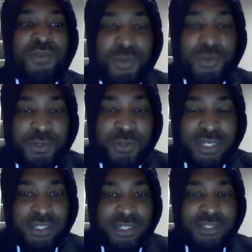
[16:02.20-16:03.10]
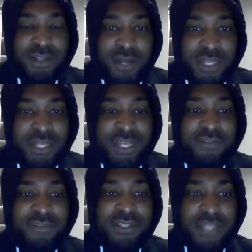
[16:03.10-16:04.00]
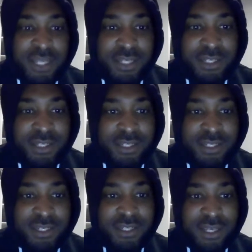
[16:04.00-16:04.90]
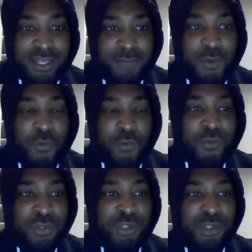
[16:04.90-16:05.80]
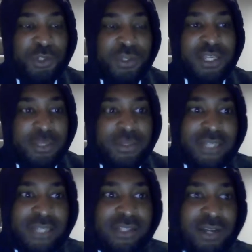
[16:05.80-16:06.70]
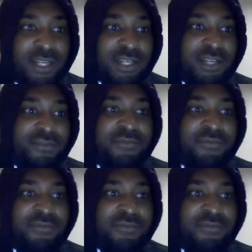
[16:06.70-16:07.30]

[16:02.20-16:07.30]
Who in the starting 11 today? Yep. Would you keep in that starting 11?